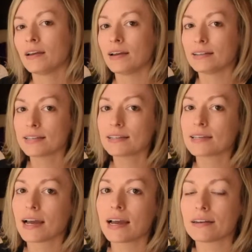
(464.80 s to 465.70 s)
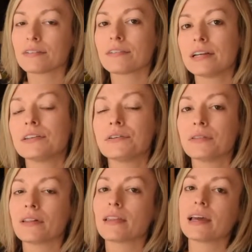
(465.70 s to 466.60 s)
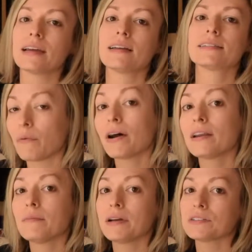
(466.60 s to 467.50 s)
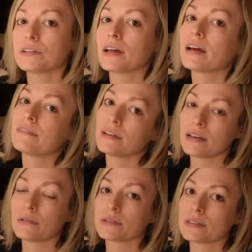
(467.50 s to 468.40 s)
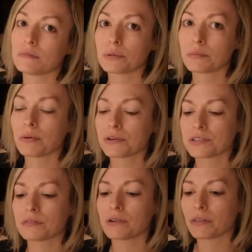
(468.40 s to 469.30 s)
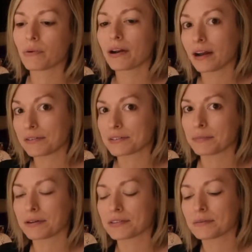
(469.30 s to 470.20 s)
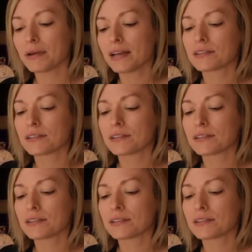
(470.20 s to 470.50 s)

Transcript: And since I had to redo the legs, I wanted to make sure that everything was in proportion with what I was about to make,